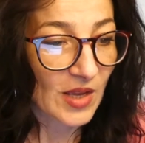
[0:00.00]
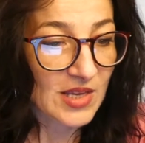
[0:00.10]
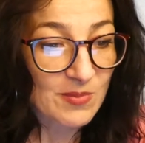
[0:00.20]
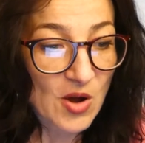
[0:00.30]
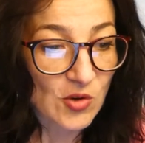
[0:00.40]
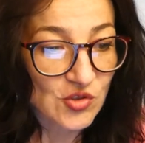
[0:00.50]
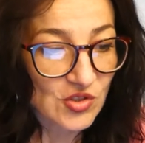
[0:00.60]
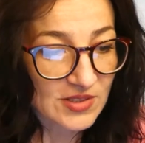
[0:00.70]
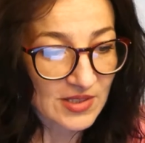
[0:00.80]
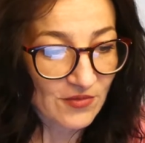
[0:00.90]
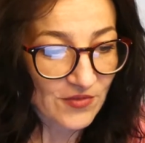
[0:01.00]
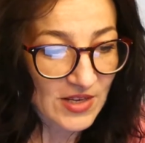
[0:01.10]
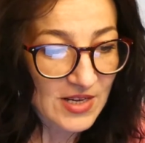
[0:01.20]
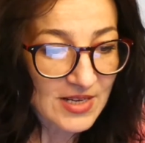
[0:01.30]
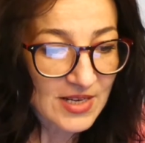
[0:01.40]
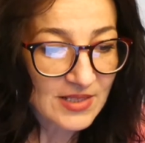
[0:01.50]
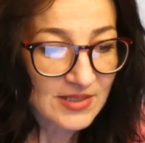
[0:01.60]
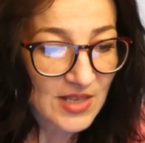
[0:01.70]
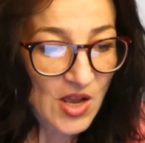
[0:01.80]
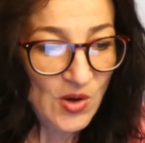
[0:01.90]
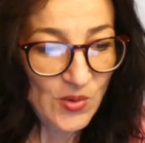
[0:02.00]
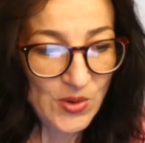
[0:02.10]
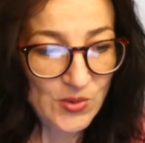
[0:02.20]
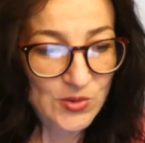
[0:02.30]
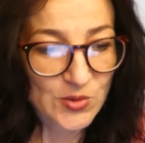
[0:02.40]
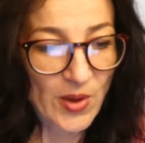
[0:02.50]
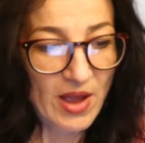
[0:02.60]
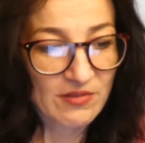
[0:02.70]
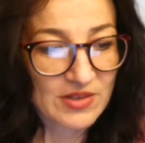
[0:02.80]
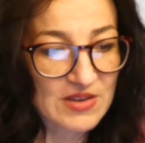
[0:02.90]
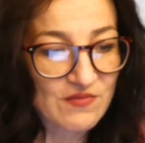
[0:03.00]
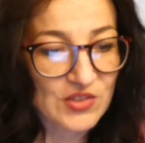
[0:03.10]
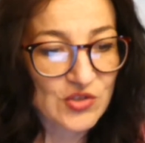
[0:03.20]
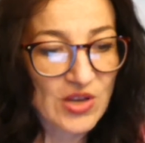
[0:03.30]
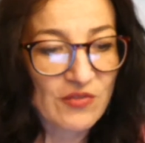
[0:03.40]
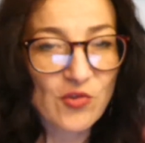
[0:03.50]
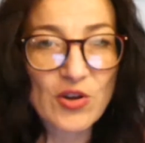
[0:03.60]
emotions and feelings, we also have an inventory for